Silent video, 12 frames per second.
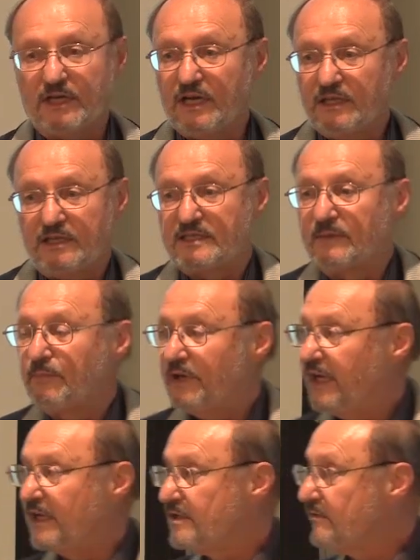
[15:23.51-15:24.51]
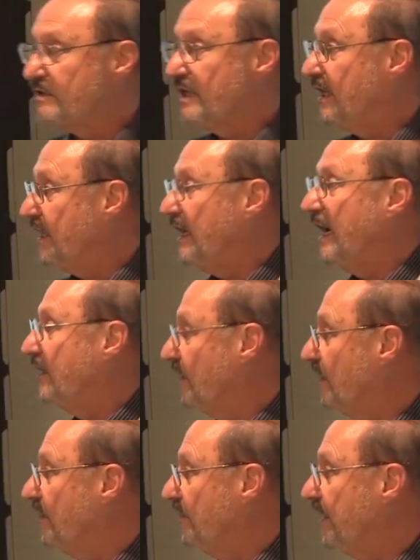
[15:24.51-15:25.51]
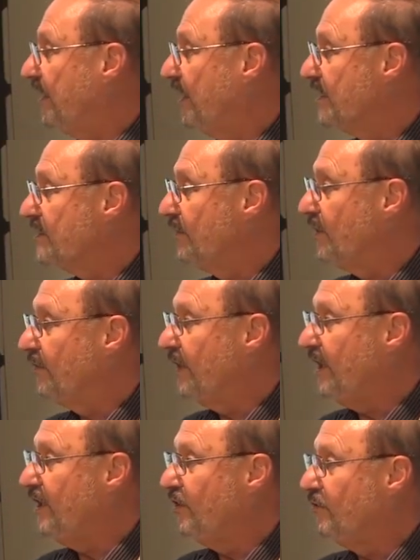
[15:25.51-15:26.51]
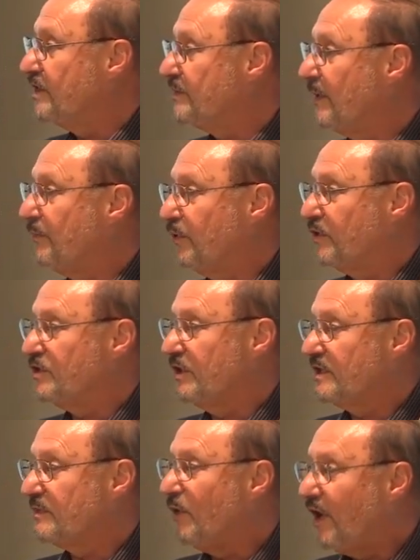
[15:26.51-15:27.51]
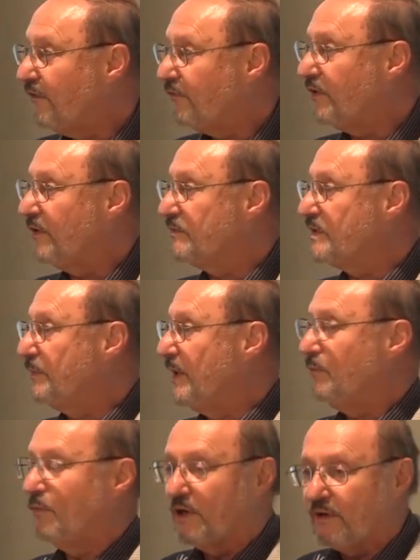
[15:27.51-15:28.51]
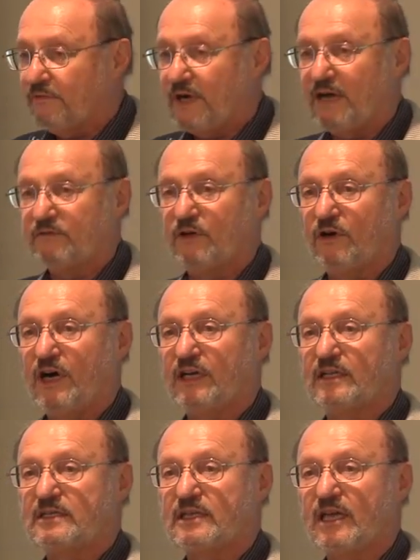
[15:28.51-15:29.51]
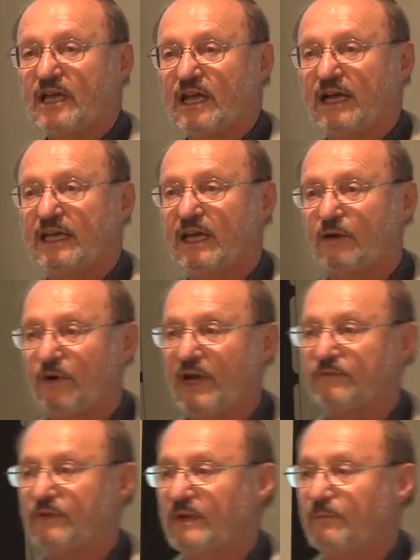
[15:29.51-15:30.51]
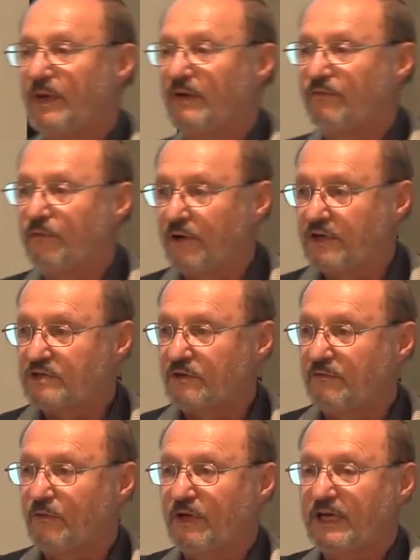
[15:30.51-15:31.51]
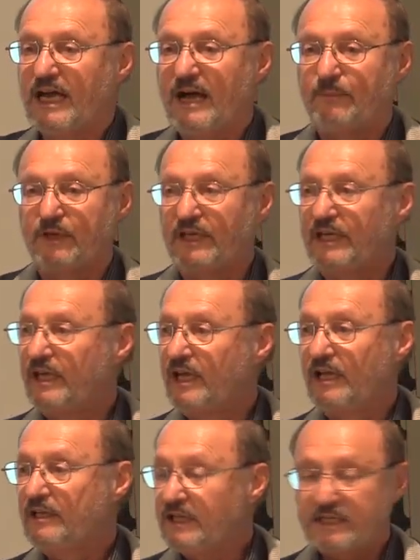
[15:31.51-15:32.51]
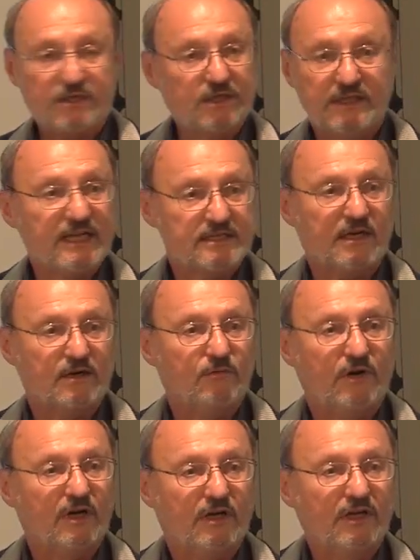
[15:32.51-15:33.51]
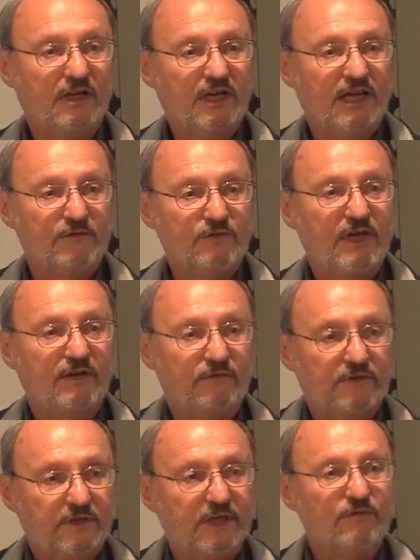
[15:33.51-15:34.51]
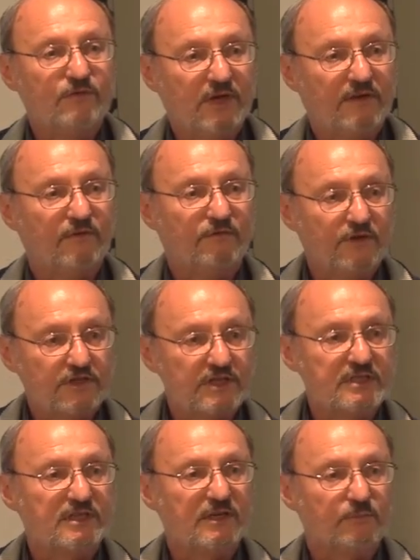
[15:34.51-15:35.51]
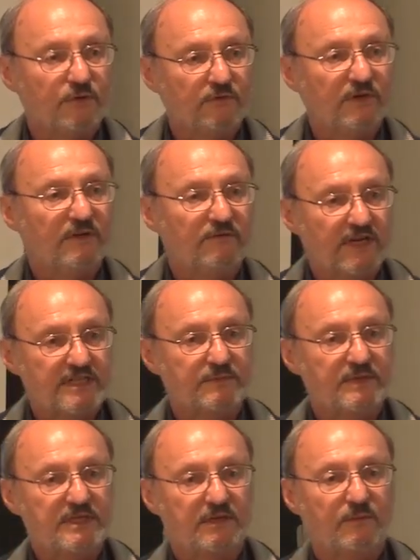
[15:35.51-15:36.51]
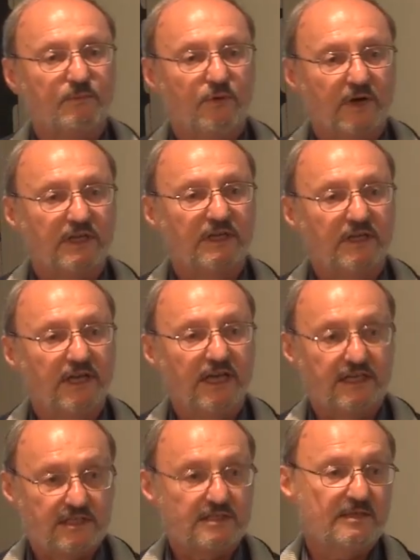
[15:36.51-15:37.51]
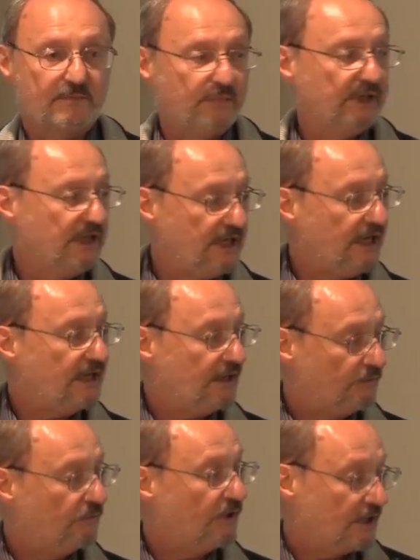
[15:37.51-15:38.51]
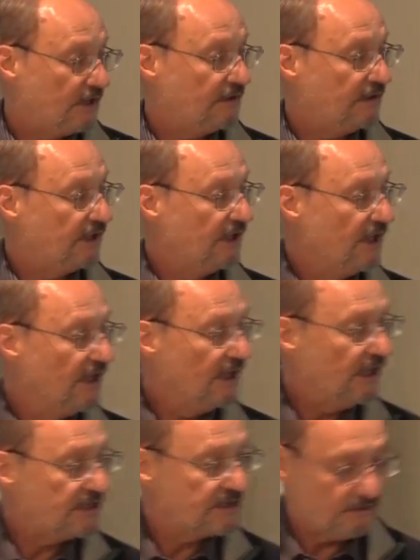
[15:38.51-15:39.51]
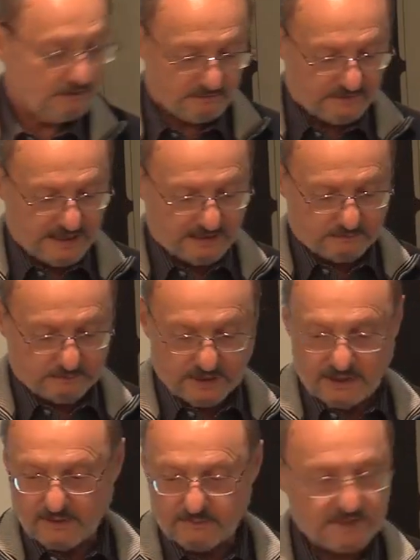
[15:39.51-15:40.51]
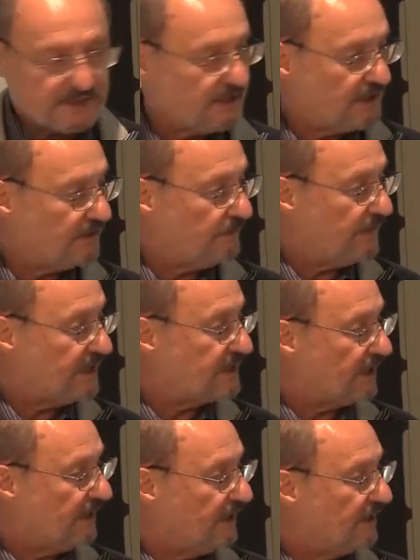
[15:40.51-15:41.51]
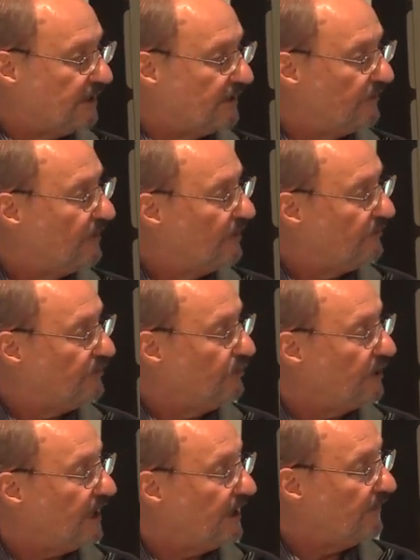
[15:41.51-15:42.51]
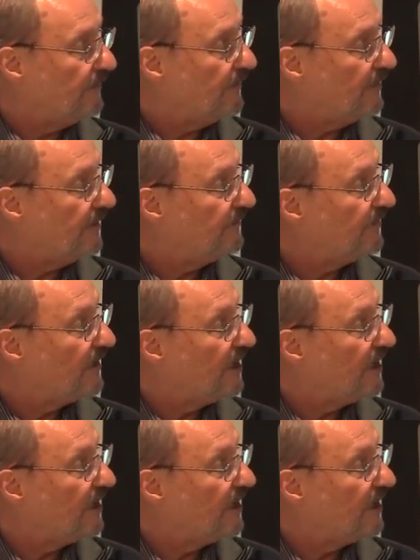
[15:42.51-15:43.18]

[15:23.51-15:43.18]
And the simple answer is they cannot, right? So we know the EU has been pushing small firms to be more involved in audits, get away from the Big Four sort of oligopoly. That's not going to work. If you have efficiency improving investments that are important, it just simply cannot work, right? And so that becomes basically futile, right?